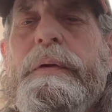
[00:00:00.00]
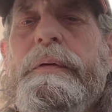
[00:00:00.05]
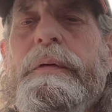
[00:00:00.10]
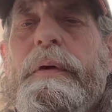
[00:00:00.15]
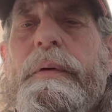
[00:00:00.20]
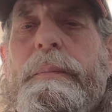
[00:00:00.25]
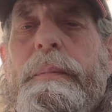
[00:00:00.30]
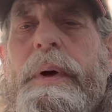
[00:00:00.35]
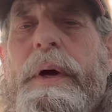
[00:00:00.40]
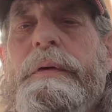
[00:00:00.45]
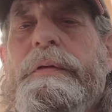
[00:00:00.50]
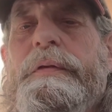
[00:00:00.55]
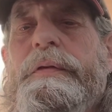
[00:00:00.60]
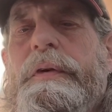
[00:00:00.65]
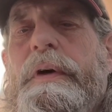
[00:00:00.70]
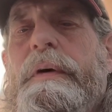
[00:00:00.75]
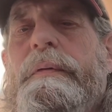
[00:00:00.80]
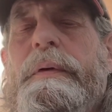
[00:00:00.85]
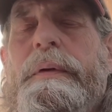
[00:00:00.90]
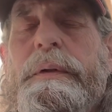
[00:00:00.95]
took my
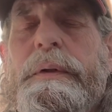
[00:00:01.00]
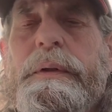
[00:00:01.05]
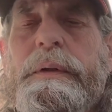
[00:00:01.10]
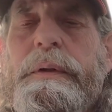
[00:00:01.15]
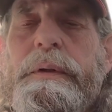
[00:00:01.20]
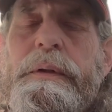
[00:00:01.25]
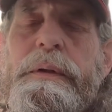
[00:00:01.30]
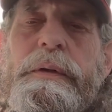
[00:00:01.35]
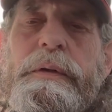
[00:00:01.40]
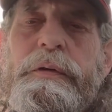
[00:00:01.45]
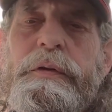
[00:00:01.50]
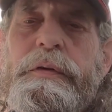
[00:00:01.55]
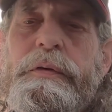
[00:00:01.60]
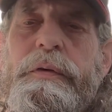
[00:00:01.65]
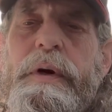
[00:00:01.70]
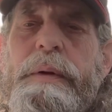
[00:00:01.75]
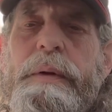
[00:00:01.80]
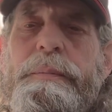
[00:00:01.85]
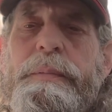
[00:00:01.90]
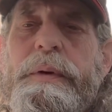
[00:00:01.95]
shovel and
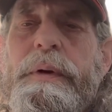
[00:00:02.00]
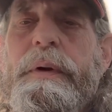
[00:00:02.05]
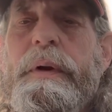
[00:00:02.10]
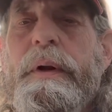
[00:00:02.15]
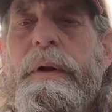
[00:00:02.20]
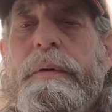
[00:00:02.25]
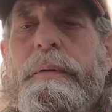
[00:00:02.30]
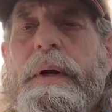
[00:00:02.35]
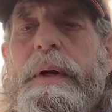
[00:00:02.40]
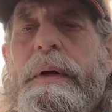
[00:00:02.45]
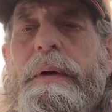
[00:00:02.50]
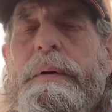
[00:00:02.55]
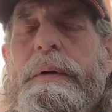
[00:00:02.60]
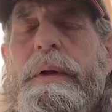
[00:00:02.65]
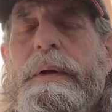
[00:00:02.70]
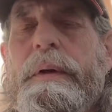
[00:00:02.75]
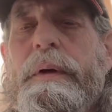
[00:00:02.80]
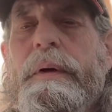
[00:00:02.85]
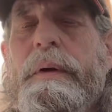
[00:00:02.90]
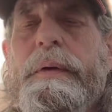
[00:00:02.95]
scraped it all right, you
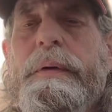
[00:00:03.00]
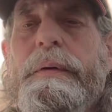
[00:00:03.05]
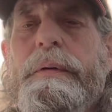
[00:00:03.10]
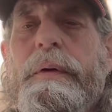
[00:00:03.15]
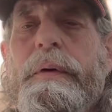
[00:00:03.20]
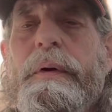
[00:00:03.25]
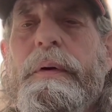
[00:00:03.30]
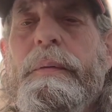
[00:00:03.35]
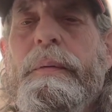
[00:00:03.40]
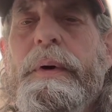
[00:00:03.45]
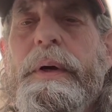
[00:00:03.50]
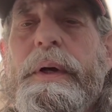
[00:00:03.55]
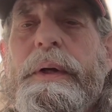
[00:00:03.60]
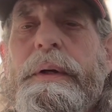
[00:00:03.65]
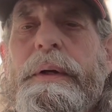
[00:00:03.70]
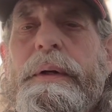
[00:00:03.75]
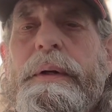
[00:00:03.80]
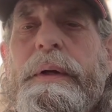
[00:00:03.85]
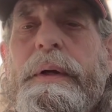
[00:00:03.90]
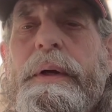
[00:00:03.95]
know, all the dirt away.
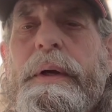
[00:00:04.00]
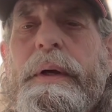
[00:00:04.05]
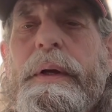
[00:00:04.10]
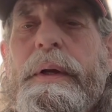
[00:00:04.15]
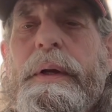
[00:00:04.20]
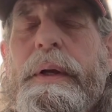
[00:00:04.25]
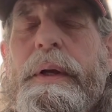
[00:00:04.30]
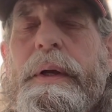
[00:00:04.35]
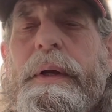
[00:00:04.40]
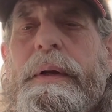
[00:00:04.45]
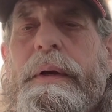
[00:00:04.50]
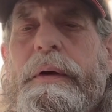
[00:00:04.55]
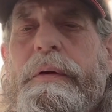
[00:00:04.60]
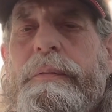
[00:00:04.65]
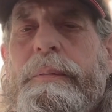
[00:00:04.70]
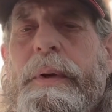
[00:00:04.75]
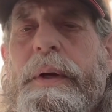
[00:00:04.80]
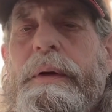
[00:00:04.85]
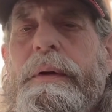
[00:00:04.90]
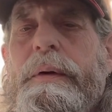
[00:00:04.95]
And he goes,
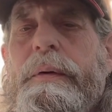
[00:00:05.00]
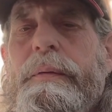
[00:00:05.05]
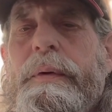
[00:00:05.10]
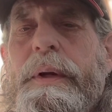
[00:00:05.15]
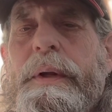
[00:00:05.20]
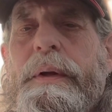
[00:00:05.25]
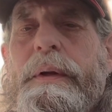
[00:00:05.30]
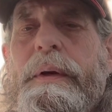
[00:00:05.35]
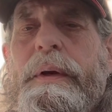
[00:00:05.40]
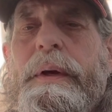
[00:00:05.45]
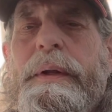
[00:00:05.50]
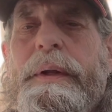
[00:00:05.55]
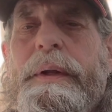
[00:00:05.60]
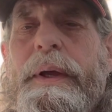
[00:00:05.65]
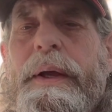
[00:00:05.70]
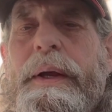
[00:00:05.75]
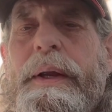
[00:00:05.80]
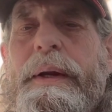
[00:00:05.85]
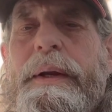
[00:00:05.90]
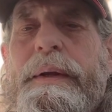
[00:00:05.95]
Man, you're really good at
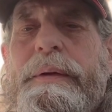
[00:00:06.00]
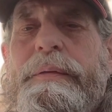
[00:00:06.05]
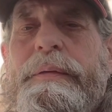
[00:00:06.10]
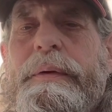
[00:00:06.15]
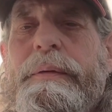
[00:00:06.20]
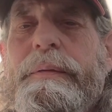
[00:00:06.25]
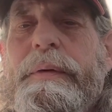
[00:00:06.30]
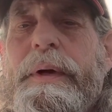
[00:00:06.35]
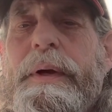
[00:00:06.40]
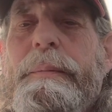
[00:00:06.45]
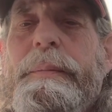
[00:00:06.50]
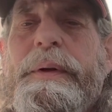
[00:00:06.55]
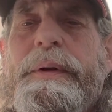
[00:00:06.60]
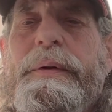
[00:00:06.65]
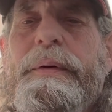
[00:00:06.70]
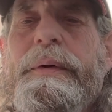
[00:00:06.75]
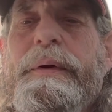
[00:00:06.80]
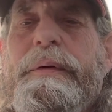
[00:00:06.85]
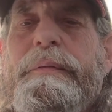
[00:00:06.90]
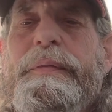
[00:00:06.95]
that. And I said, Well, I've been
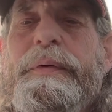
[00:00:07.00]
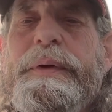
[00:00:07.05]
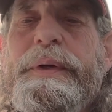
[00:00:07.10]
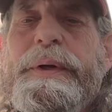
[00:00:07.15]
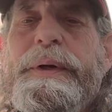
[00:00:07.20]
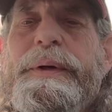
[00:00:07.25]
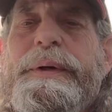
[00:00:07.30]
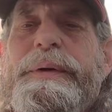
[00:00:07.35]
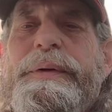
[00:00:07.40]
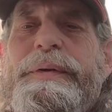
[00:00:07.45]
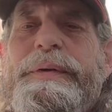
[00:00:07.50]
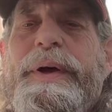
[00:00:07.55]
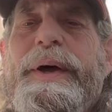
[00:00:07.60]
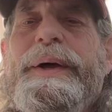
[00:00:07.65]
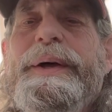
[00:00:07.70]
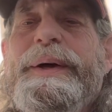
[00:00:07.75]
doing it for years.